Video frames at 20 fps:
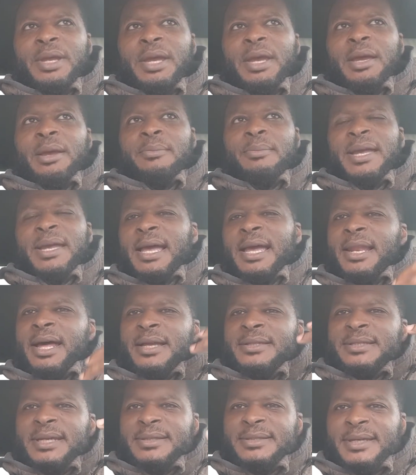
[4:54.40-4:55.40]
Mikel
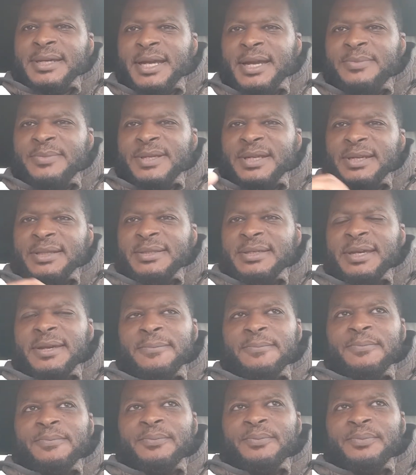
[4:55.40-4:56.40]
Arteta comes in the team.
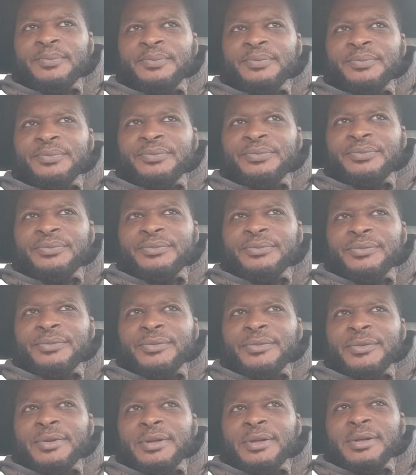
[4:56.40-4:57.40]

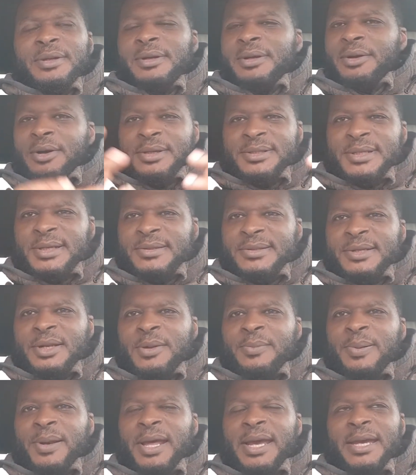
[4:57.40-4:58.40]
Ozil's not
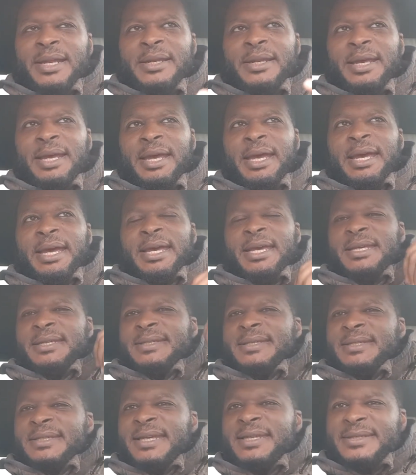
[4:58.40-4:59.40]
playing. He
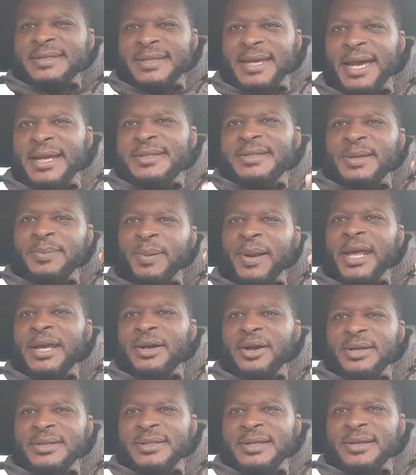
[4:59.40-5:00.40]
decides to play
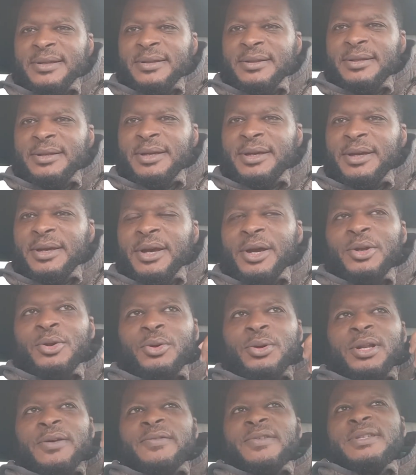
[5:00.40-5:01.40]
Ozil and
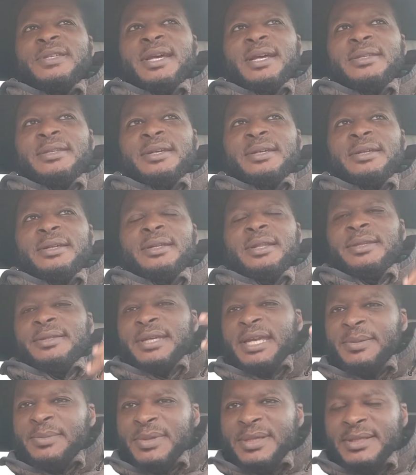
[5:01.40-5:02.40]
all of a sudden the
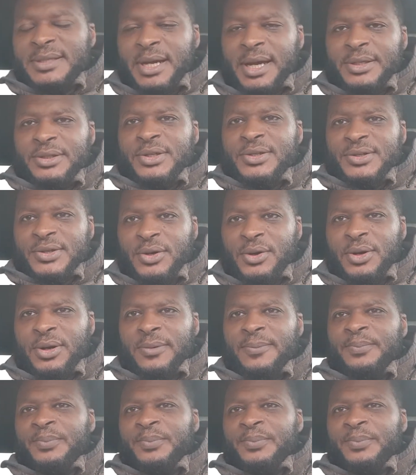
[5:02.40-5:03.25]
team is starting to score